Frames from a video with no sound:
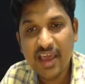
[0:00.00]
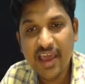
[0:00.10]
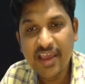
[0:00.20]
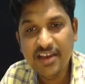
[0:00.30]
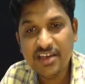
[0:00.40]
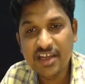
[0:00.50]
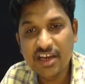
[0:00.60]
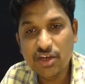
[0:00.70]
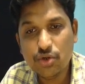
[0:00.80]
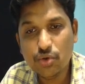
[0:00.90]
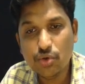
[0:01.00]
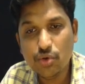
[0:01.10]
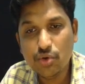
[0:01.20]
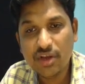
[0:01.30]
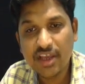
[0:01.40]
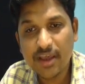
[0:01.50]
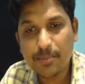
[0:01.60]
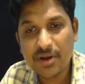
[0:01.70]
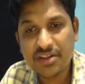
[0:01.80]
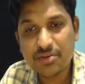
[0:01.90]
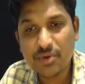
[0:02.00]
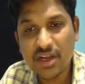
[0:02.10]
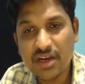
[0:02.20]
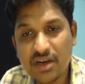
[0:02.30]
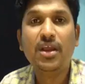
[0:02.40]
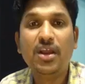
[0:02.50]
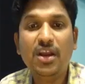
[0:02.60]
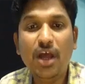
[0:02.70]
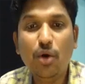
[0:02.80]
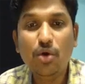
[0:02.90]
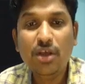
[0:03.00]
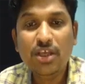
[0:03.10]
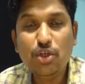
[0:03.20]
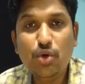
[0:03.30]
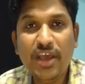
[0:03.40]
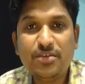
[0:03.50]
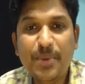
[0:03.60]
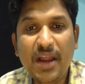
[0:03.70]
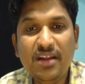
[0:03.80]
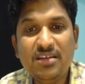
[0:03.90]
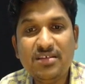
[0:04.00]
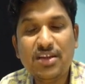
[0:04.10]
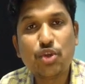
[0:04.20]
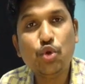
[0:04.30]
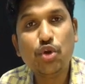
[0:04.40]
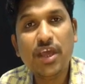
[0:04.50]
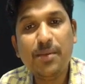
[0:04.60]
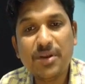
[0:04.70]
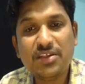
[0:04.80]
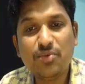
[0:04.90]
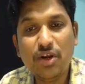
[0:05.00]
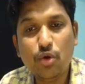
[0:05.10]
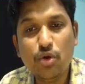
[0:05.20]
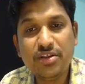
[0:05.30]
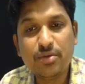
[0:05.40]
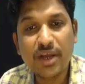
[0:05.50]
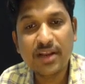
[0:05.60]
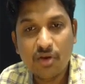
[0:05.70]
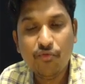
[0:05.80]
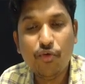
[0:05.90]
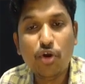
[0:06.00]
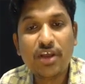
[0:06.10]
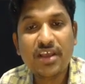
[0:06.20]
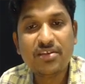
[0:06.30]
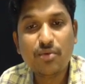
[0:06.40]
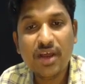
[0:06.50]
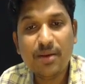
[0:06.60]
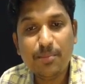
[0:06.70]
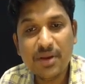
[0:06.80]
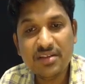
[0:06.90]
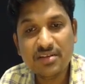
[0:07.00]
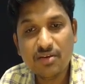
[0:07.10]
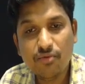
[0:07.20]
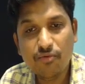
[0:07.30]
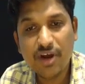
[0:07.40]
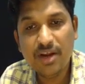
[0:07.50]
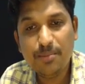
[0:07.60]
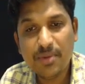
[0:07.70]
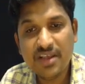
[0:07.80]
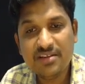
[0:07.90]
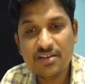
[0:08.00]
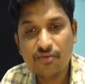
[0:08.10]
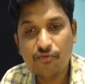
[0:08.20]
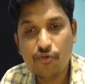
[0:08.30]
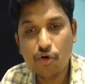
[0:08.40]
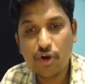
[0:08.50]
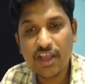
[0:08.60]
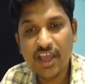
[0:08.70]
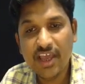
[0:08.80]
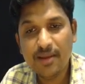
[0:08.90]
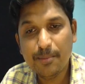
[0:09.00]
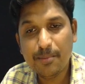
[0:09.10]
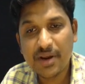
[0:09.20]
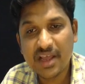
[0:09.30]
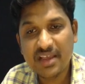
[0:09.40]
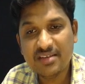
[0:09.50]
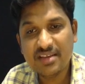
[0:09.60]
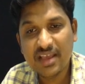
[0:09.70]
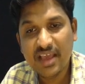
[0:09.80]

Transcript: 8 into k plus 1. Now you expand this 2k plus 1 whole square. 4k square plus 1 plus 4k plus